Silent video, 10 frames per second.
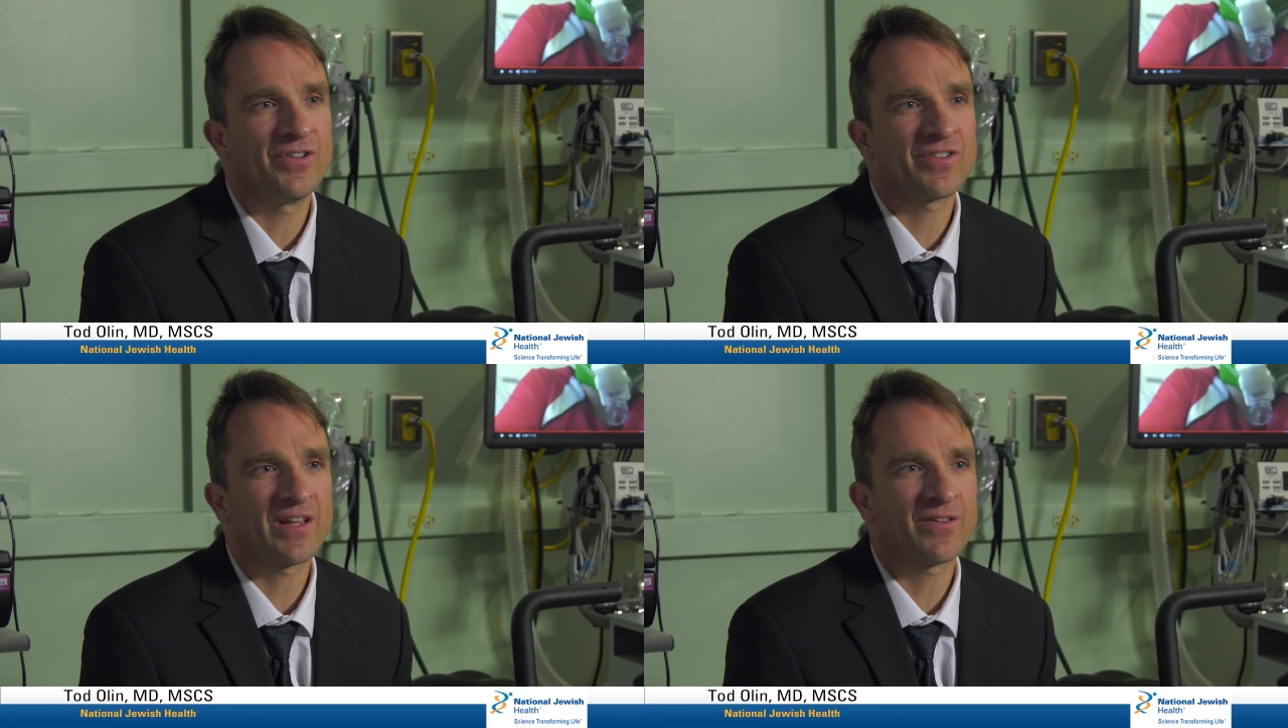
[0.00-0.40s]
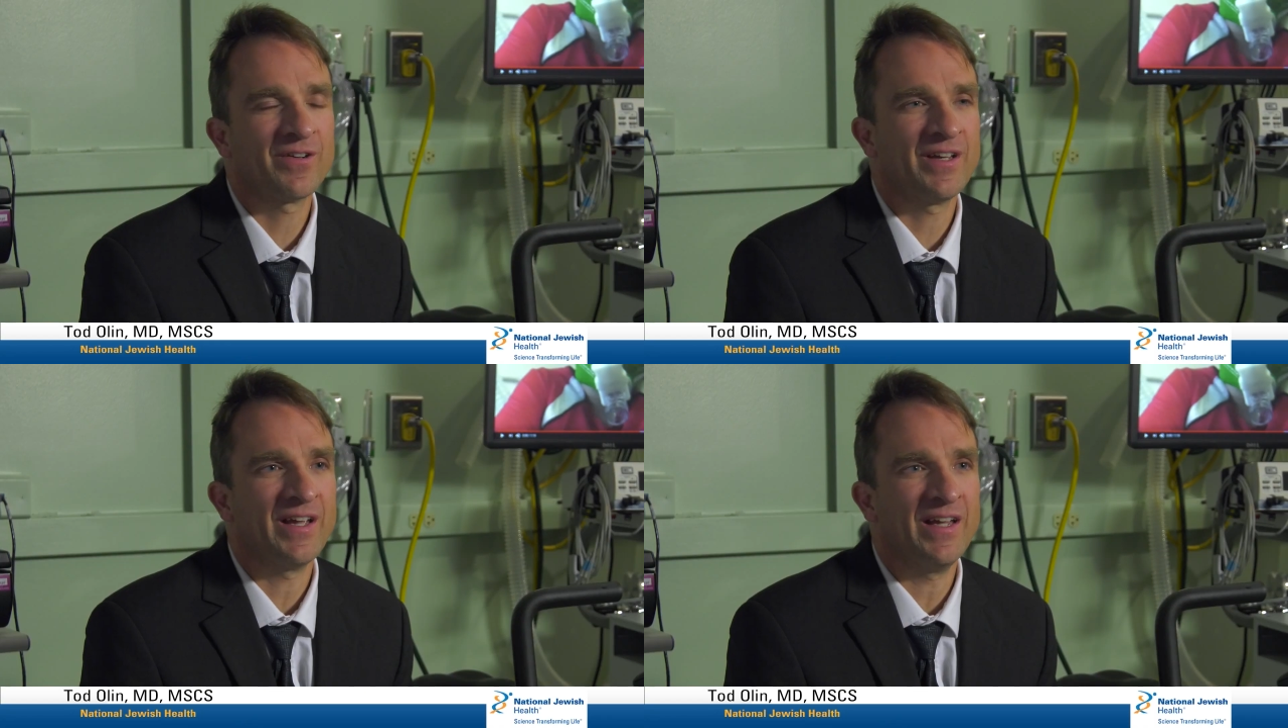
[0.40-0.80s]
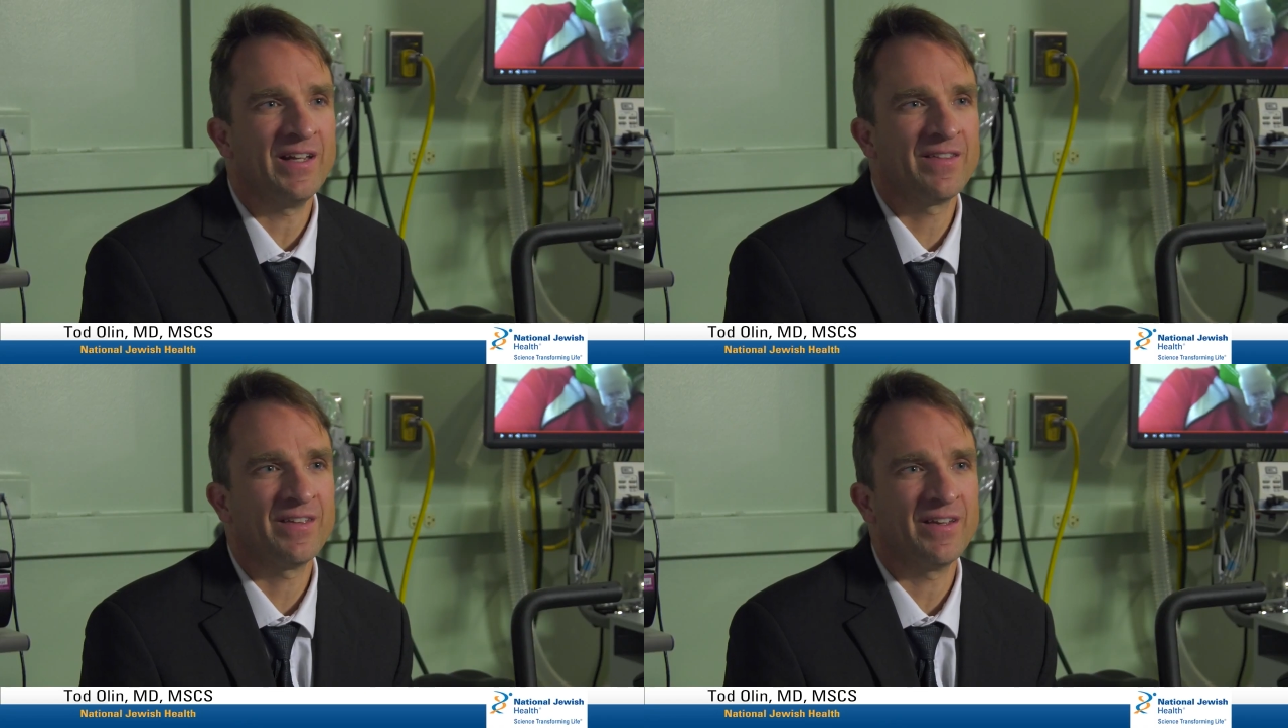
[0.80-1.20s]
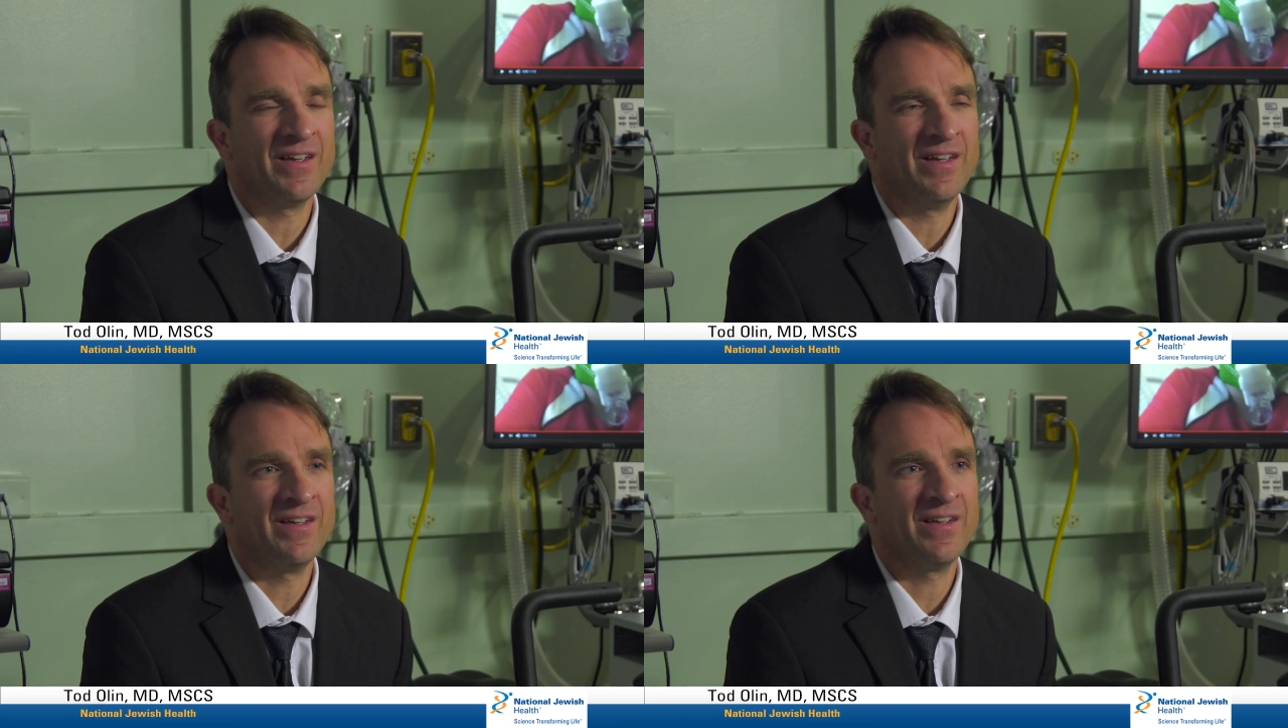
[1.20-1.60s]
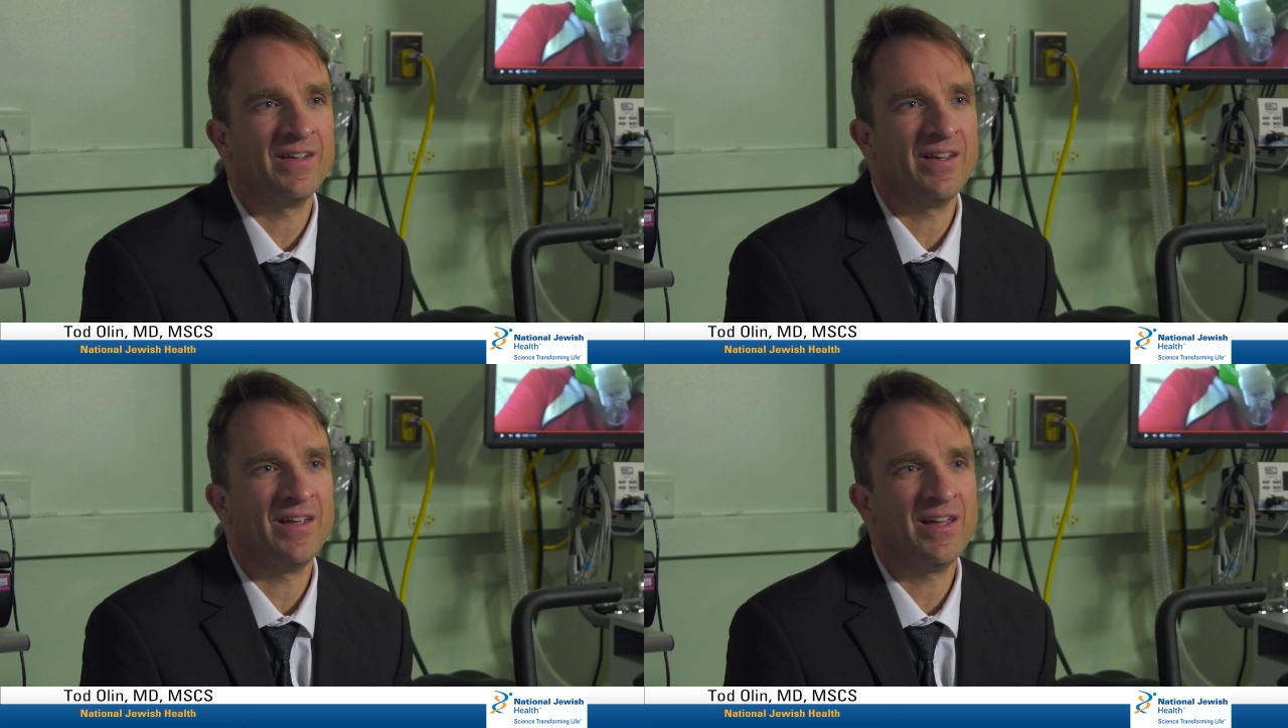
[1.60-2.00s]
Just like learning anything
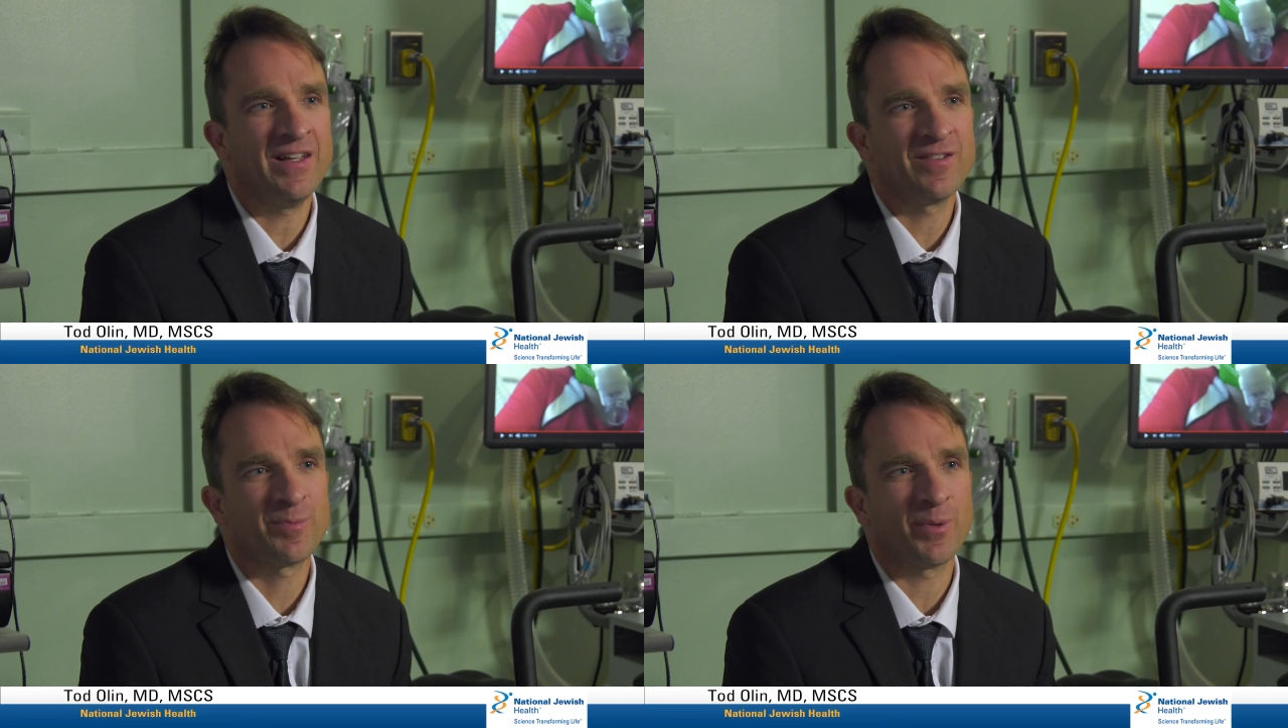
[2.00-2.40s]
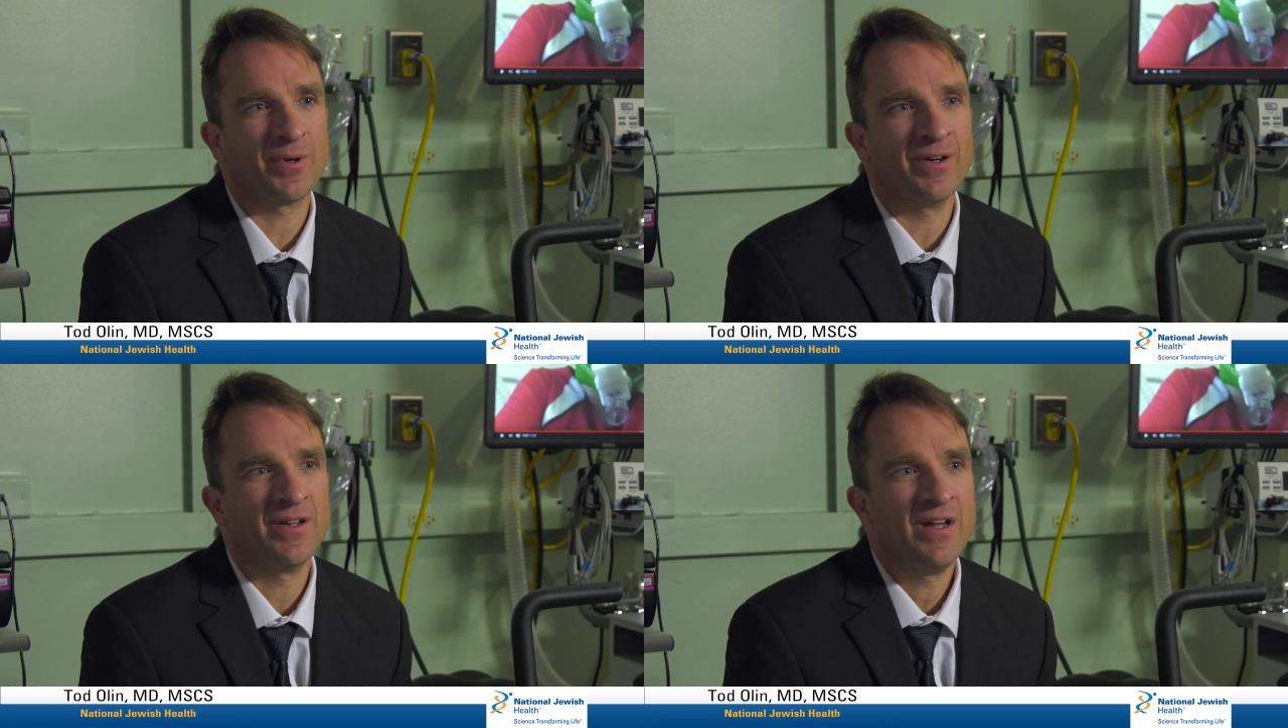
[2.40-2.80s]
in any sport,